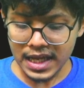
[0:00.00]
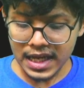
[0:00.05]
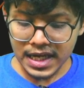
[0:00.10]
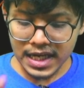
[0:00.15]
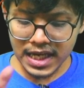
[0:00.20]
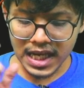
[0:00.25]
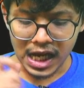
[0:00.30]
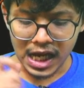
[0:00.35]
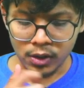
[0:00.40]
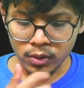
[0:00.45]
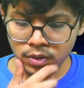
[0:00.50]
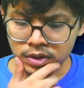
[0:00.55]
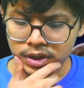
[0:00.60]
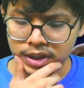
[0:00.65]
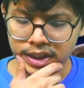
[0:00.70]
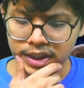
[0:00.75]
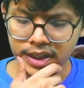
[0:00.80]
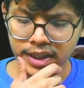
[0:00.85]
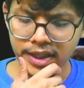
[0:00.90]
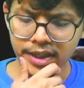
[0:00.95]
Now,
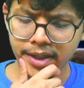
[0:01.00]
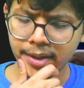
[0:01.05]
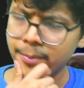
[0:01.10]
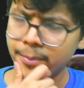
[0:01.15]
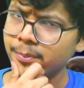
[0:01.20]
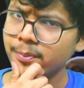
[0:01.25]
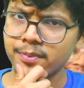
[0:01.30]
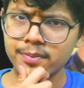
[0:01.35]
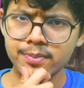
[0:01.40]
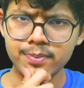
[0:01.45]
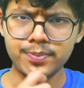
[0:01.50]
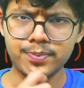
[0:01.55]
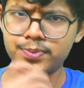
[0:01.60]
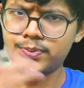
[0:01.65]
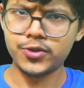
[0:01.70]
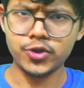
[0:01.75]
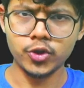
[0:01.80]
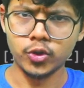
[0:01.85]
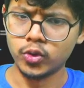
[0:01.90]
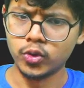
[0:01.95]

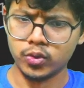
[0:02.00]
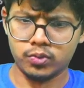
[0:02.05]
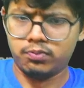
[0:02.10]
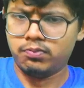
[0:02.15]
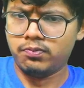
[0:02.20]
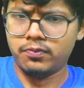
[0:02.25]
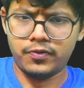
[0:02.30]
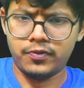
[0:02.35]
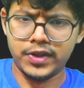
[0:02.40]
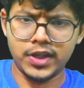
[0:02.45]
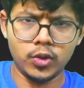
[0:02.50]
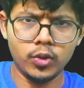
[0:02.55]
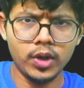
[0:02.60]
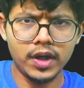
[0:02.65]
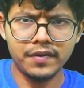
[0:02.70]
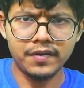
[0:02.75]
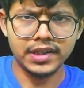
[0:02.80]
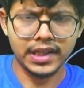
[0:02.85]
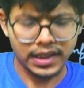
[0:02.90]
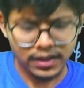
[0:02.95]
so we know
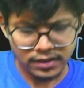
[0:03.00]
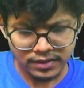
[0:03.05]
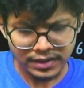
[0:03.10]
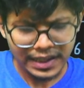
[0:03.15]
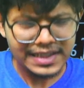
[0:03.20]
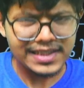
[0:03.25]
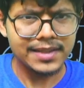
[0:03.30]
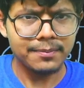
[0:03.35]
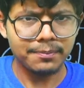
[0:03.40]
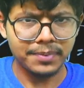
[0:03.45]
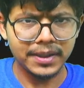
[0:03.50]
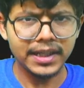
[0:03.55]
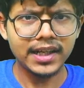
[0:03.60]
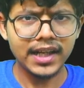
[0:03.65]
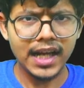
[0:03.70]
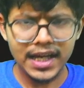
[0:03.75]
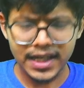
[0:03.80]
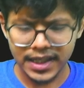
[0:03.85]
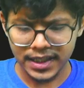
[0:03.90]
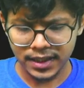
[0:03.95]
everything. Let's simply
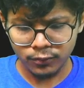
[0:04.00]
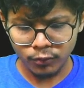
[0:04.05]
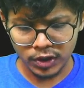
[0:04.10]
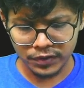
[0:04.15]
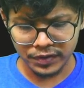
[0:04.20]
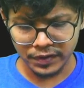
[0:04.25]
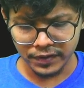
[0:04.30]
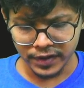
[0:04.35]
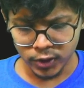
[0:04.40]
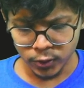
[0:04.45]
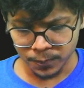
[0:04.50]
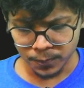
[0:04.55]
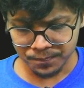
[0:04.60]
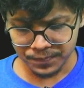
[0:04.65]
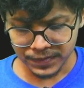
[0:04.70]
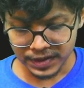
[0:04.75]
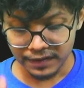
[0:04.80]
dry run. What we will do?